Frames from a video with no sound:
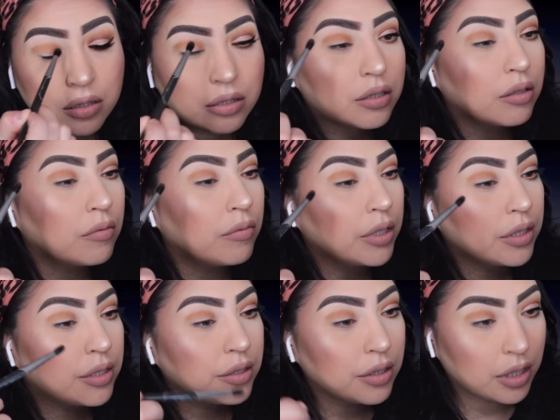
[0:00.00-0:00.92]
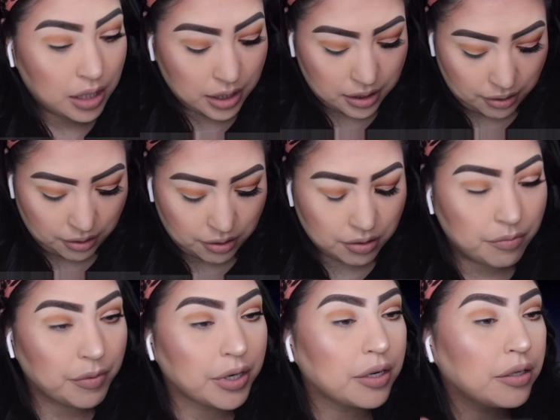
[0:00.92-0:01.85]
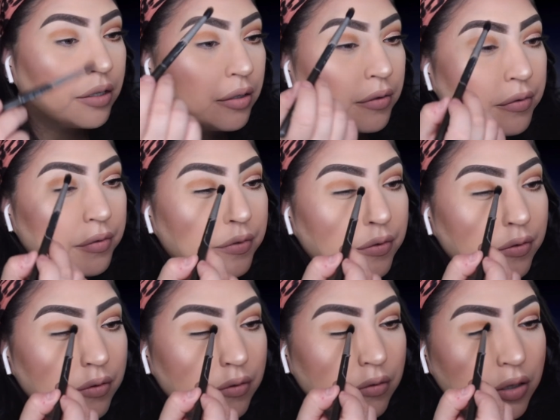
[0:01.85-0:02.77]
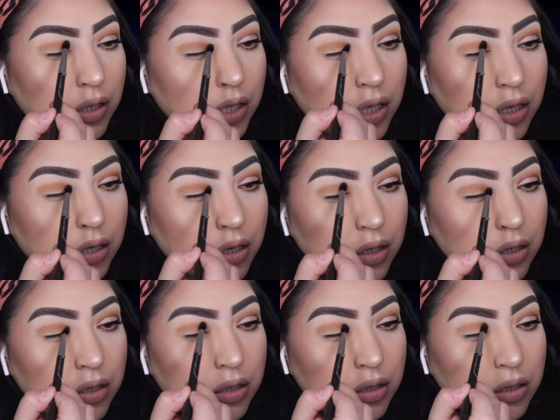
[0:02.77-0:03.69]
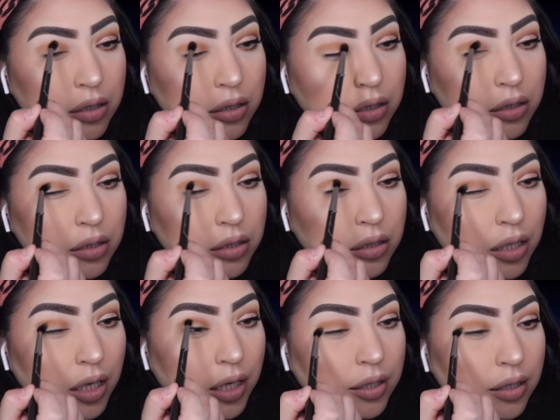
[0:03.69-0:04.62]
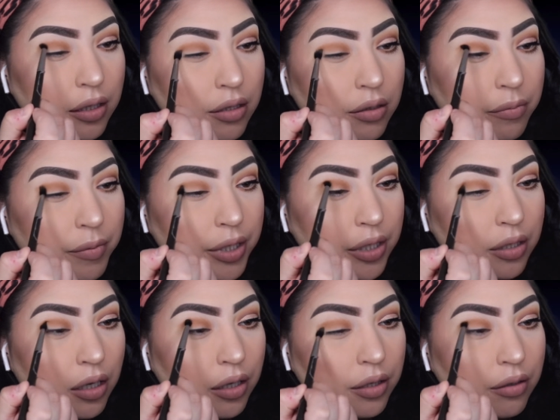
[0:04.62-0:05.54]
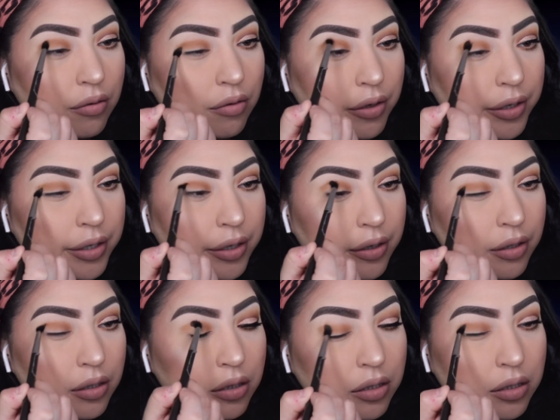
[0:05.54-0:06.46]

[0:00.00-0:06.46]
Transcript: So once you get a little bit of here and a little bit on the corner,